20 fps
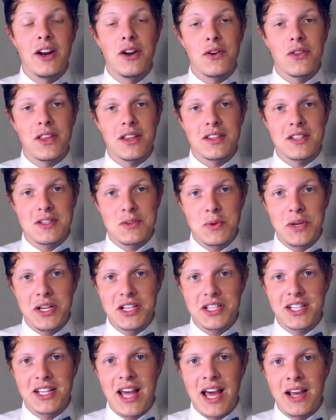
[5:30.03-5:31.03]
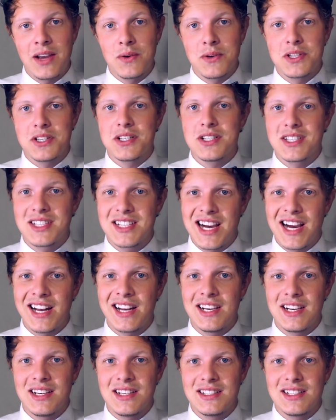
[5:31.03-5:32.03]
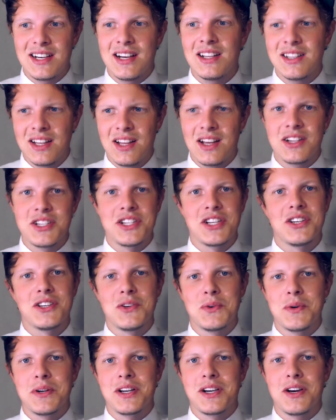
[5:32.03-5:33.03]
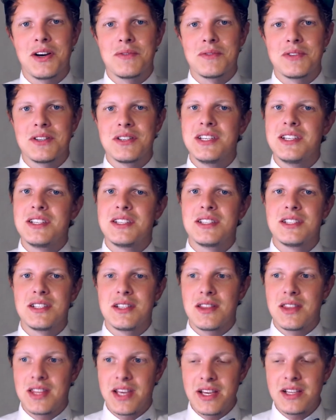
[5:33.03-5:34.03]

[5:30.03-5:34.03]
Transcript: I know that the Swedish language is kind of unlogical when it comes to these